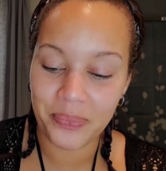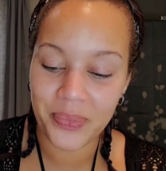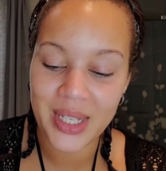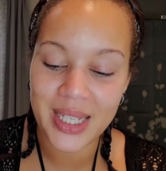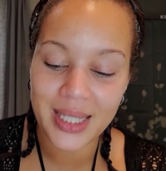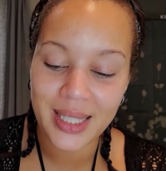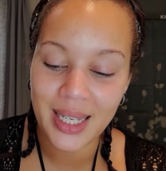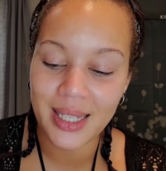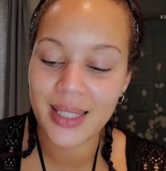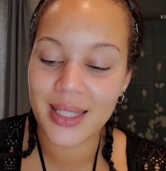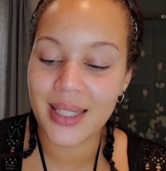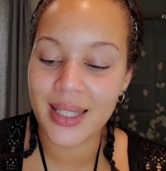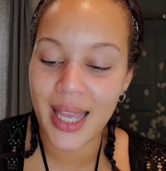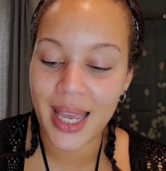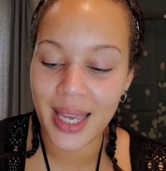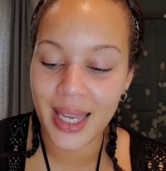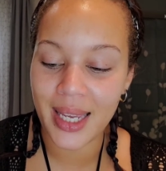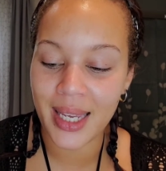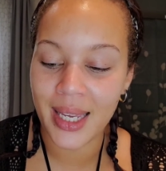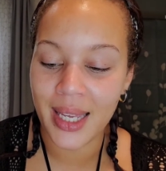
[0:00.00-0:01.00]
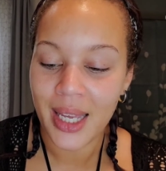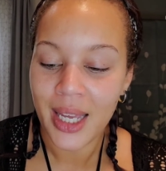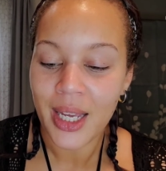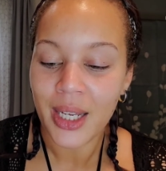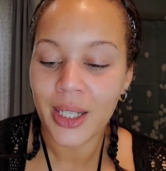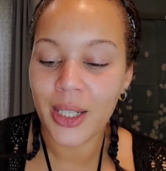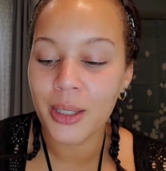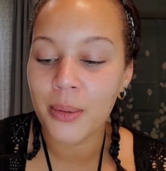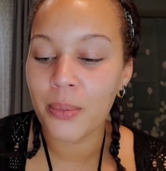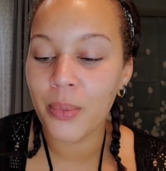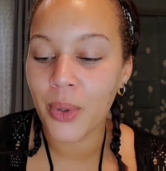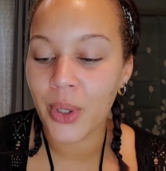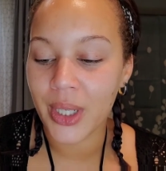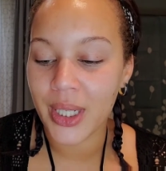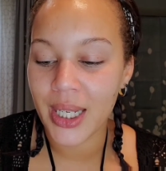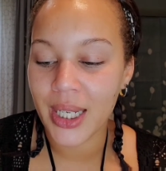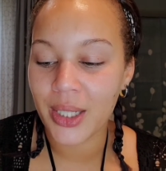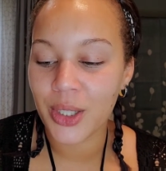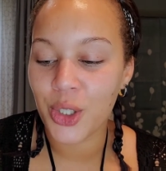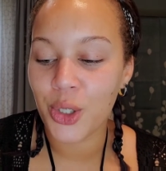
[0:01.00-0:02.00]
It says, say good
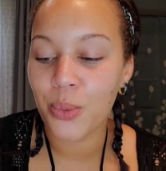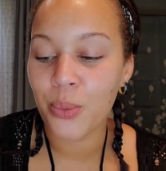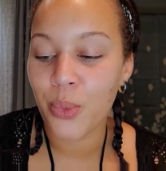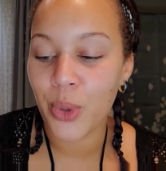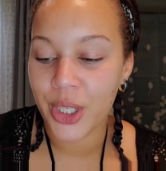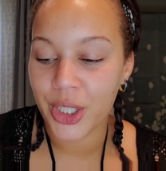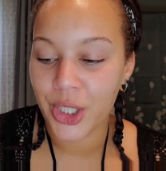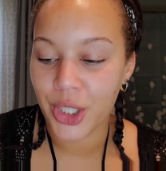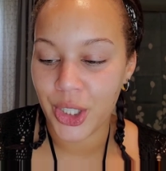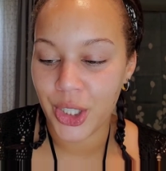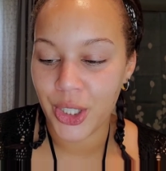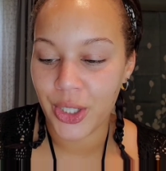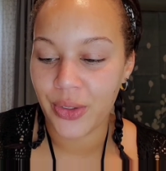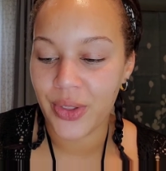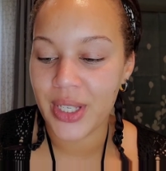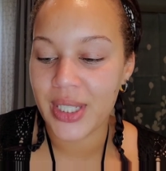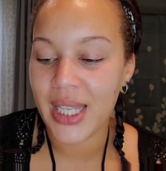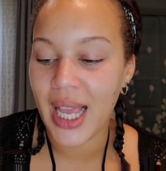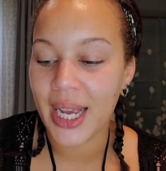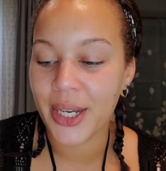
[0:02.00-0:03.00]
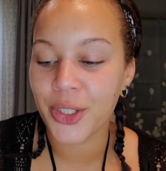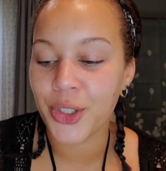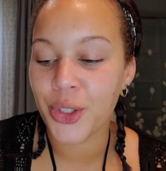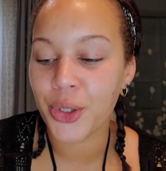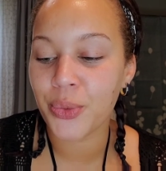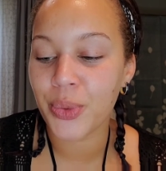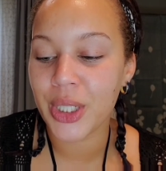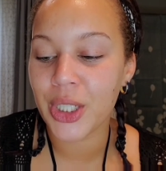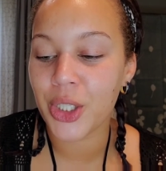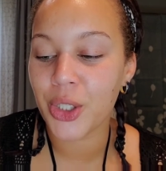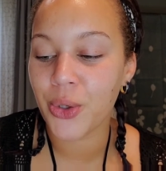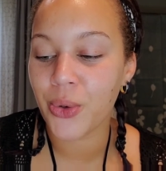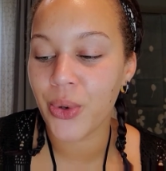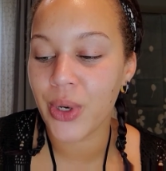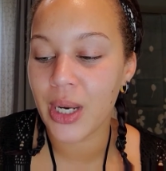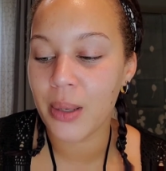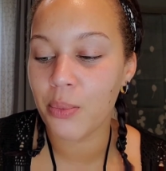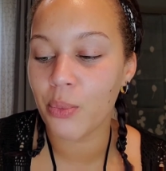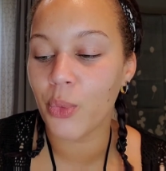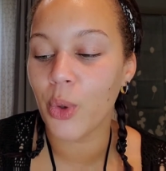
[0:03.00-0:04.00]
morning to moisture. This extra rich
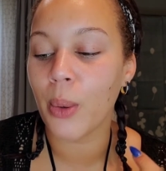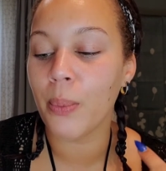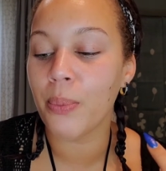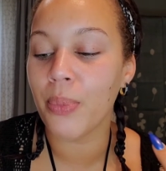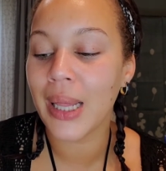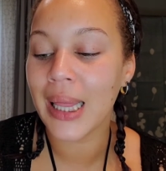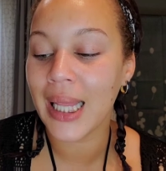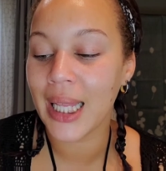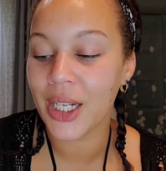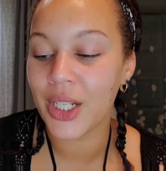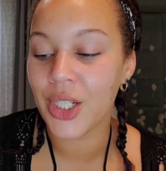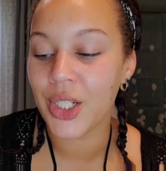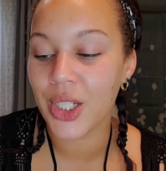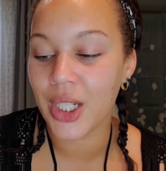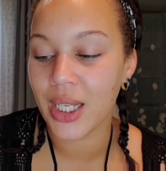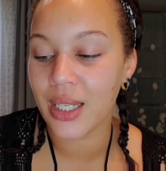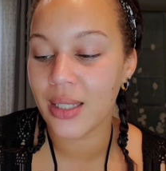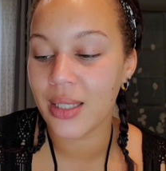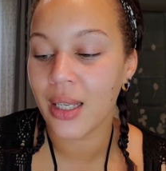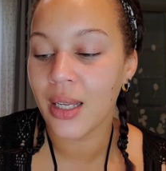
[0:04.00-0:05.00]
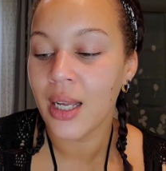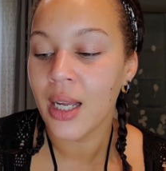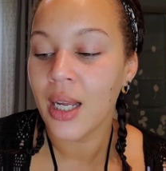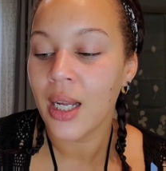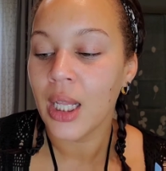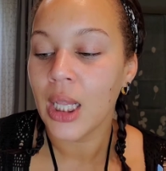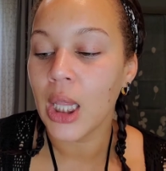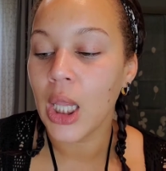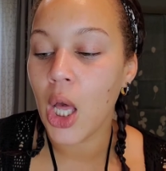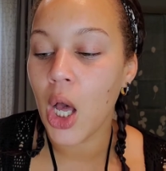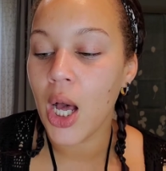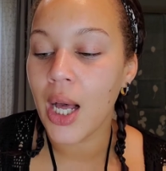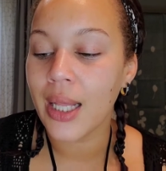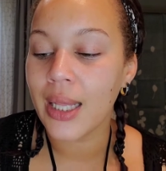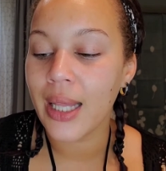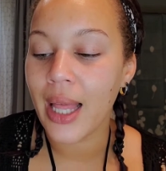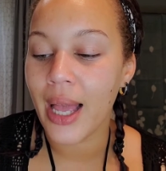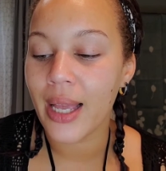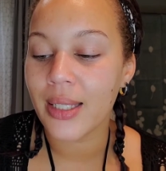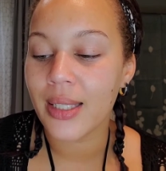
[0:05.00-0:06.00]
cream replenishes
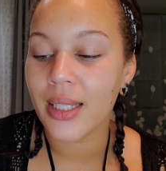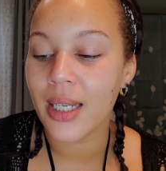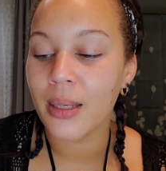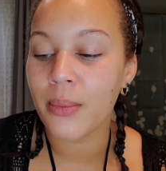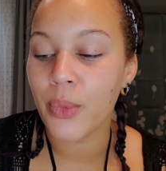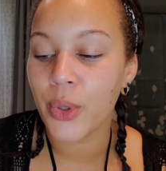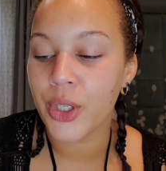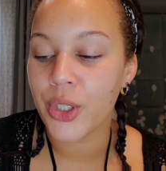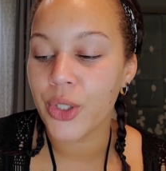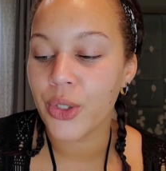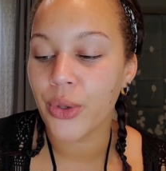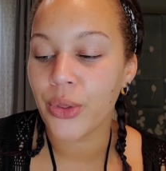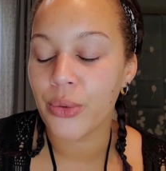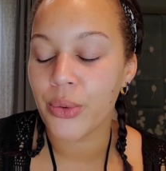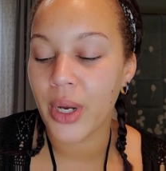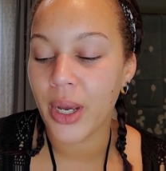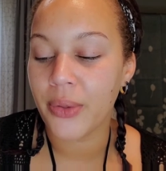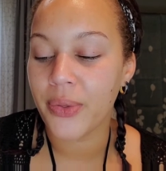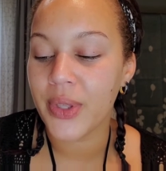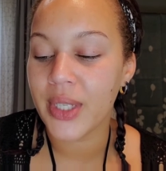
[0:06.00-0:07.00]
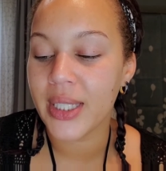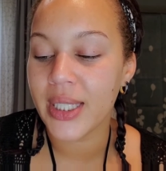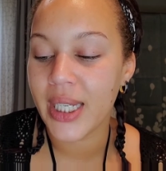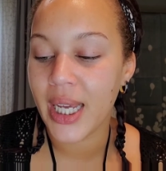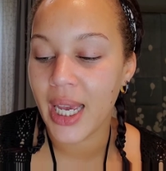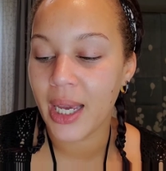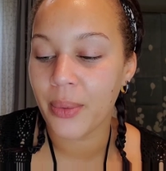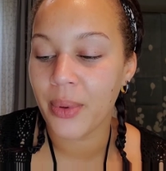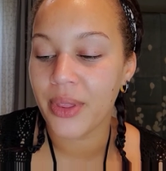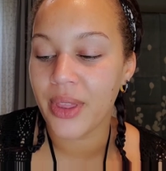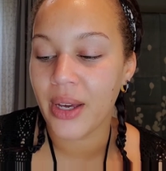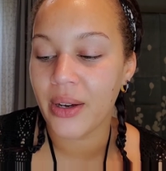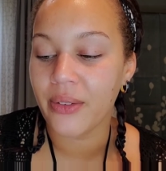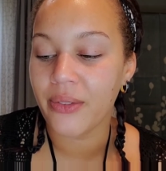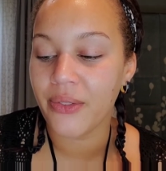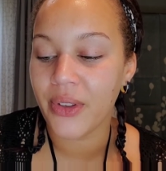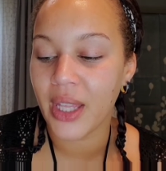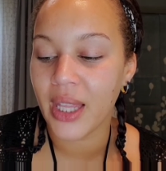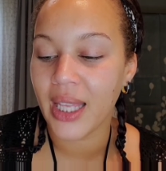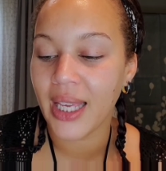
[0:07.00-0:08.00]
long-lasting moisture throughout the day without
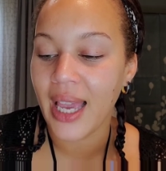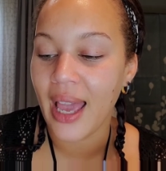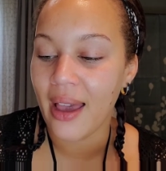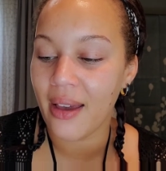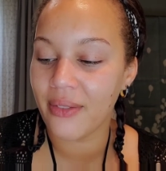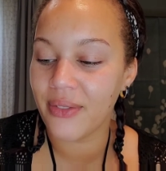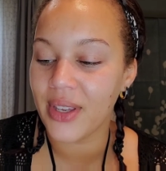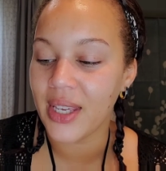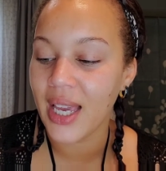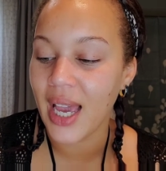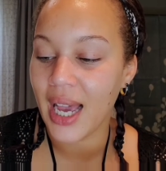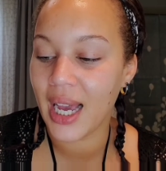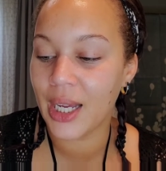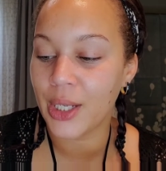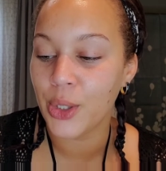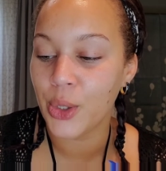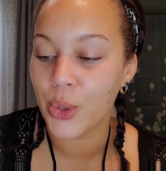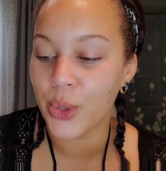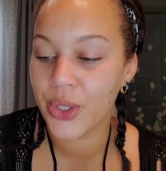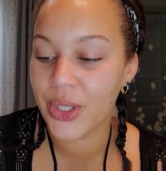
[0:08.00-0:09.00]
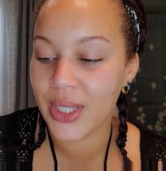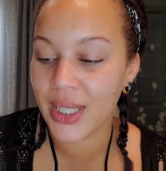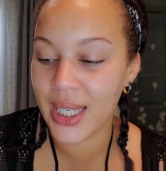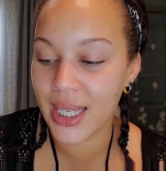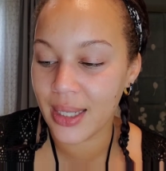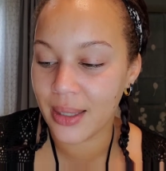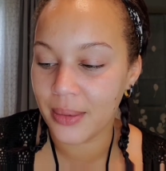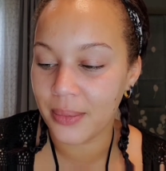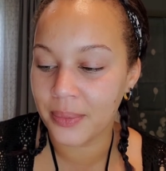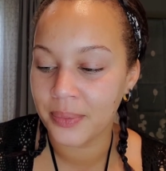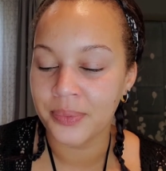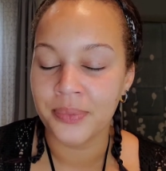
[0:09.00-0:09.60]
feeling heavy on your skin.